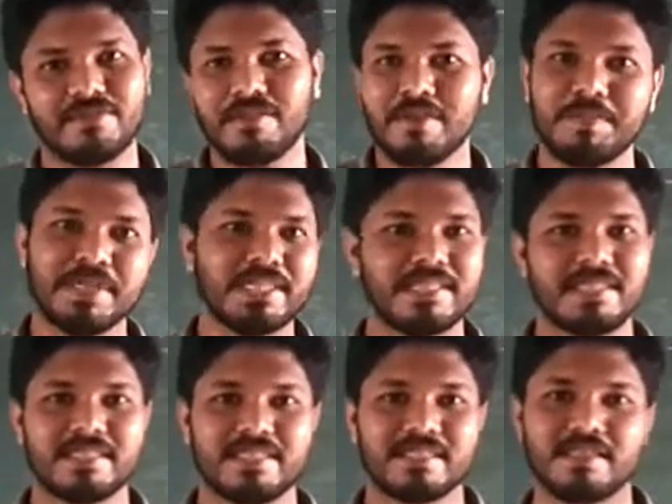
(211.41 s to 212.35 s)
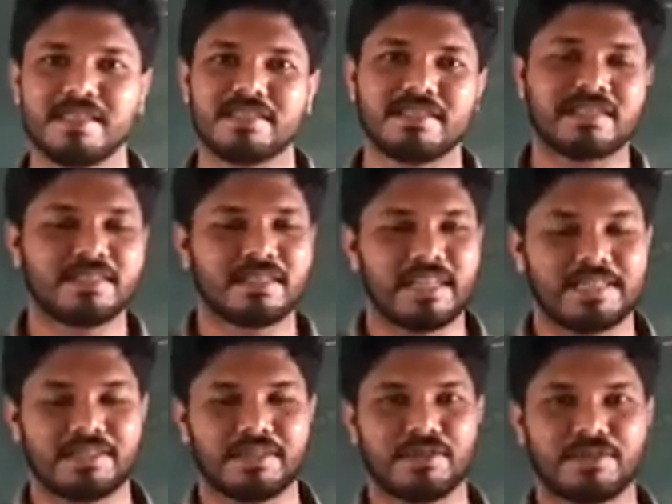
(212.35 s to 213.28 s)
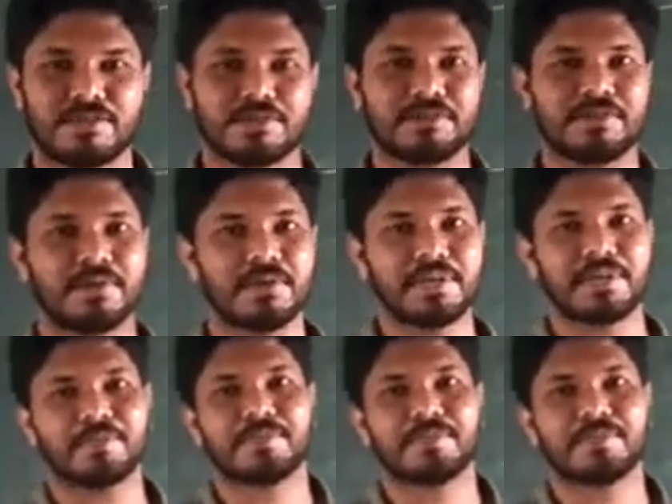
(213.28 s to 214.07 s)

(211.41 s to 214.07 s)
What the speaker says: We will be discussing these things later also. Okay.